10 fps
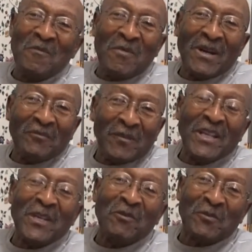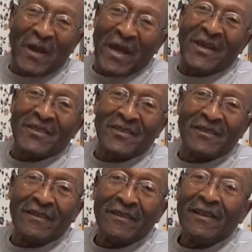but he was
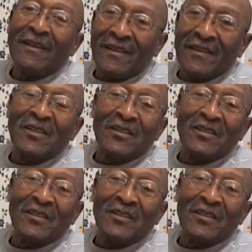passing. Mm-hmm.